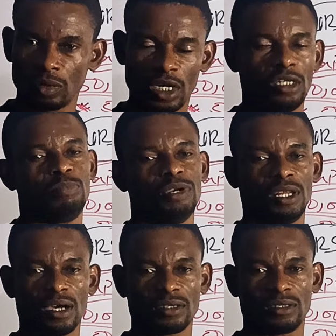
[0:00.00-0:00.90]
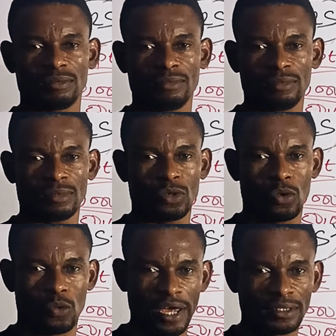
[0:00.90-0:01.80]
any penalty,
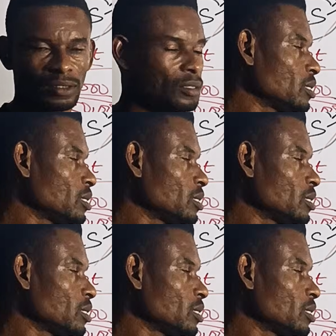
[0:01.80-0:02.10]
right?